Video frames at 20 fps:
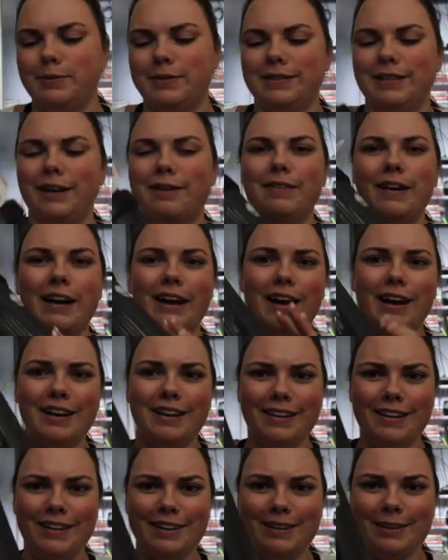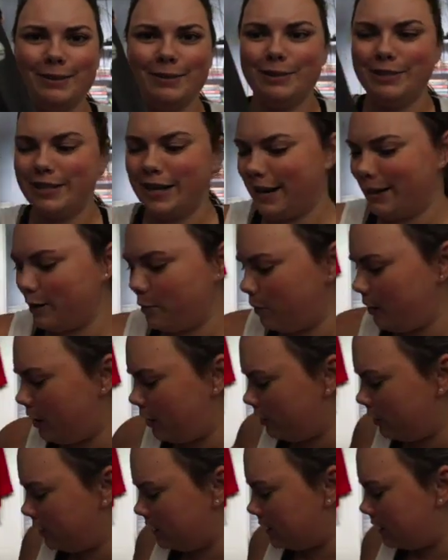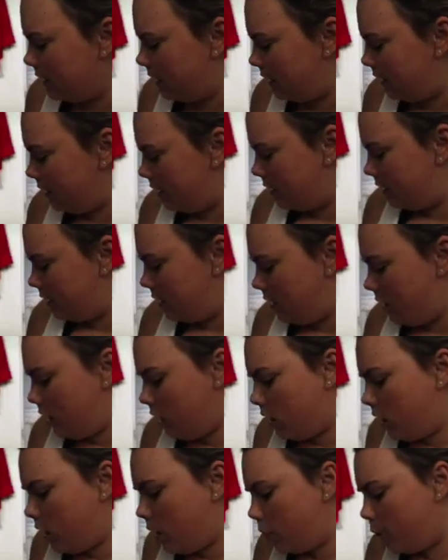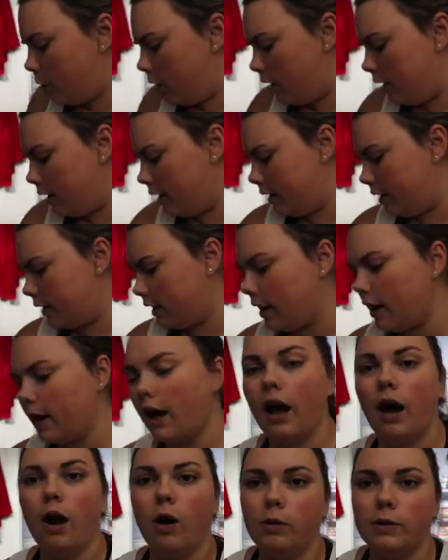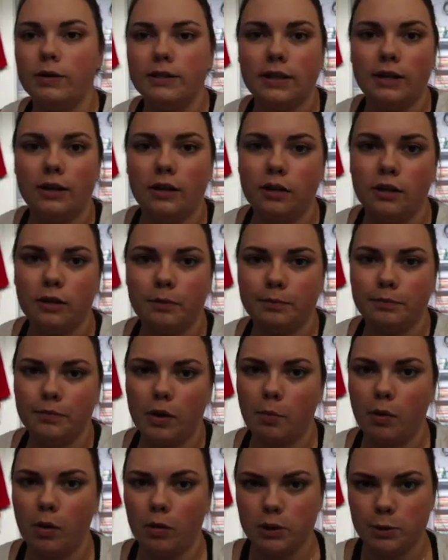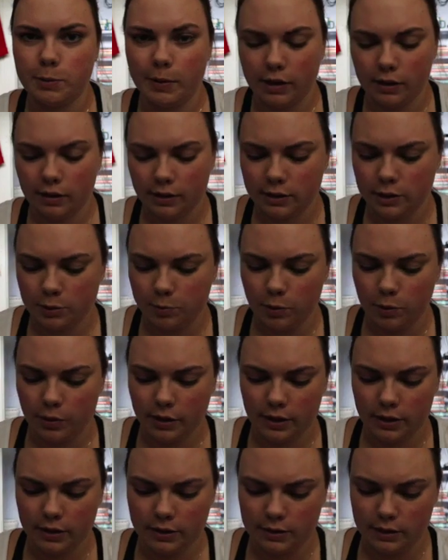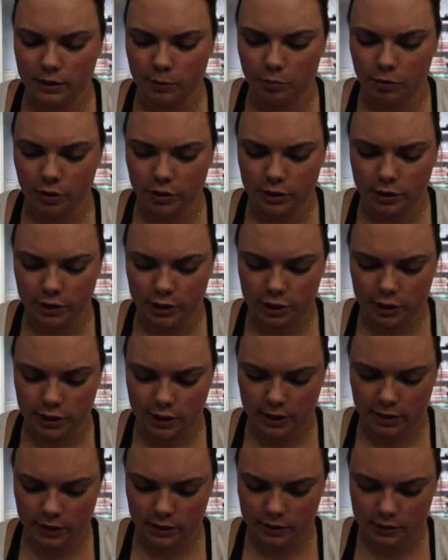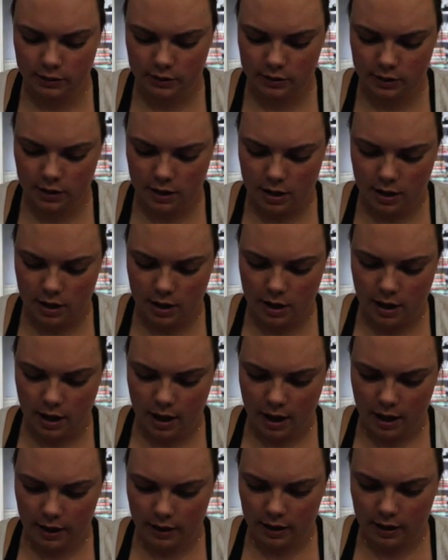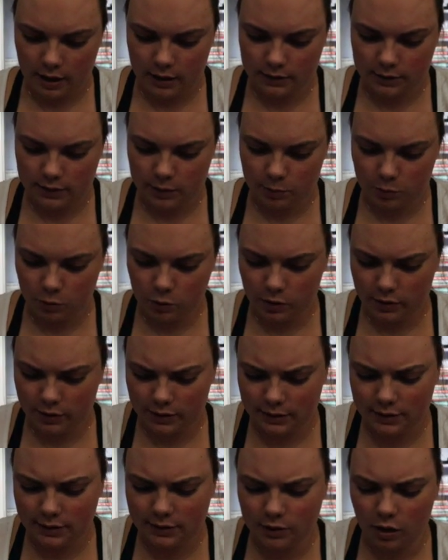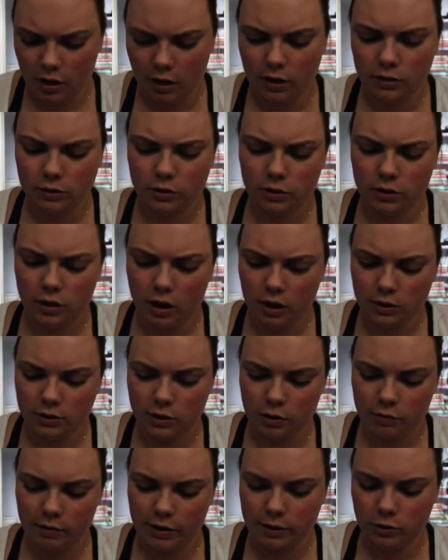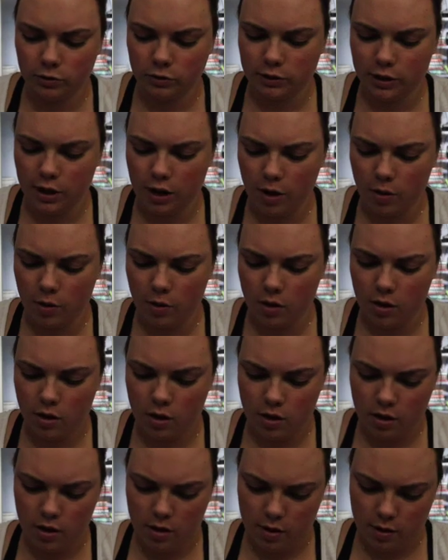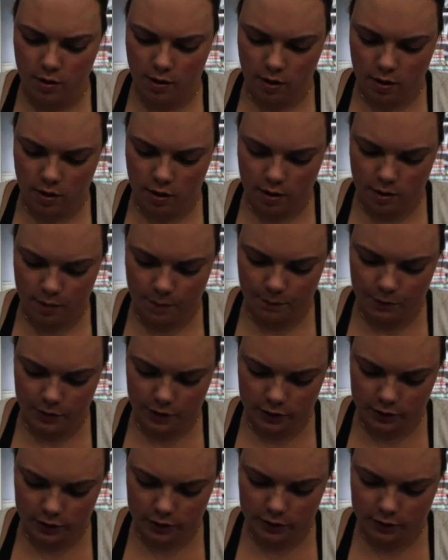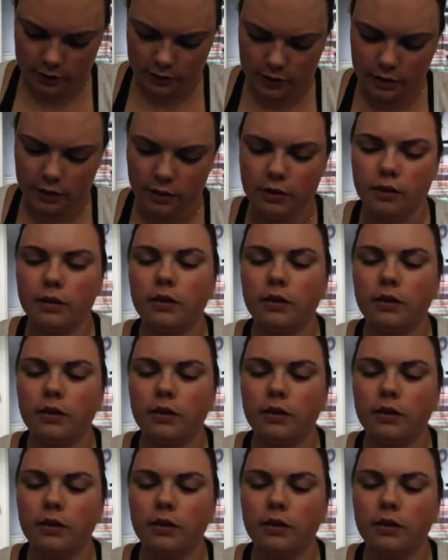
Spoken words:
stuff. I got a new shaker bottle because I needed one. I always need them. I'm always making like smoothies and protein shakes. I got some more. This is also Rachel Zoe. They're just